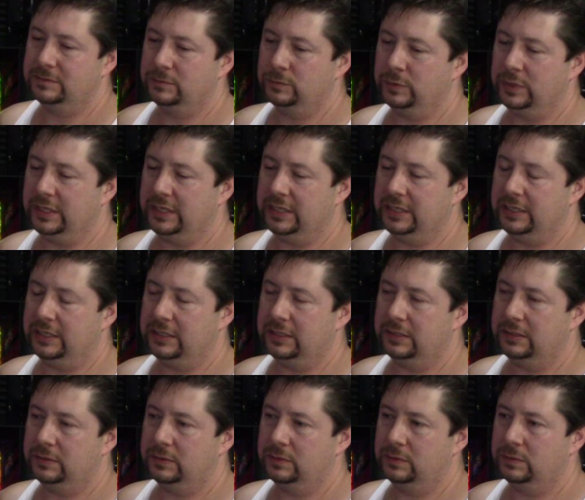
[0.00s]

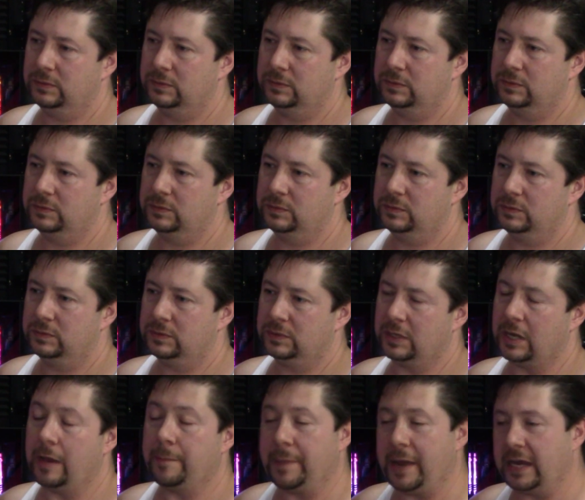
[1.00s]
we
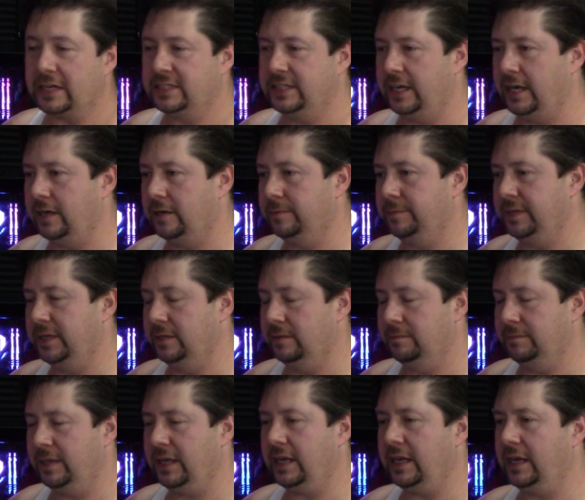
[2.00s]
got back to the
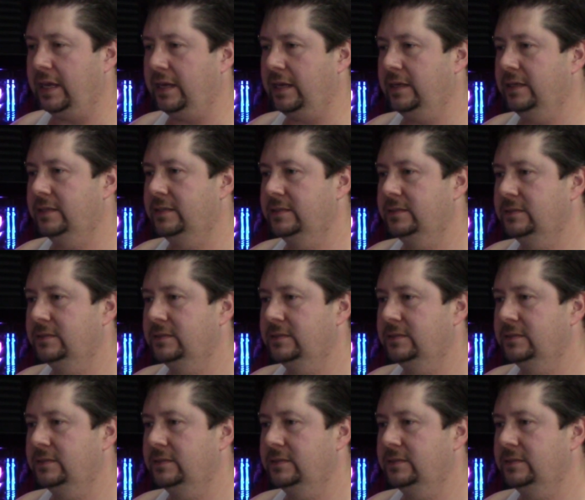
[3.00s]
Airbnb.